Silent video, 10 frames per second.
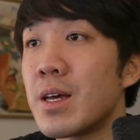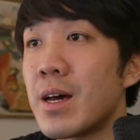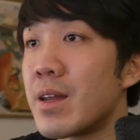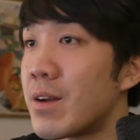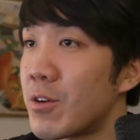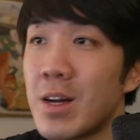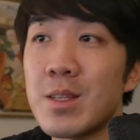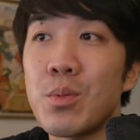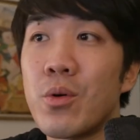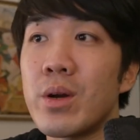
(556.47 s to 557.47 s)
that never
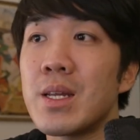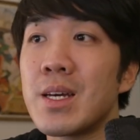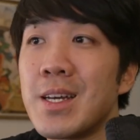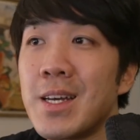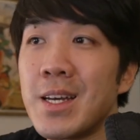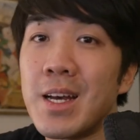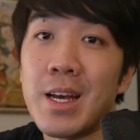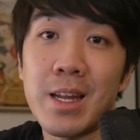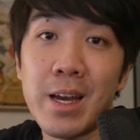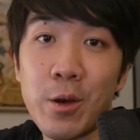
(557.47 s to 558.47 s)
got deployed.
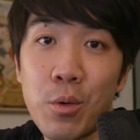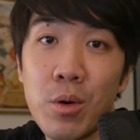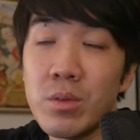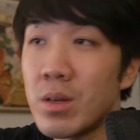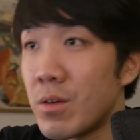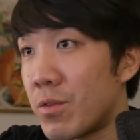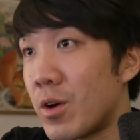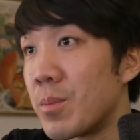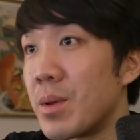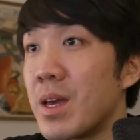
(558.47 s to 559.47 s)
And I quote
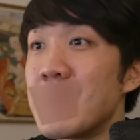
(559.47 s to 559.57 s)
from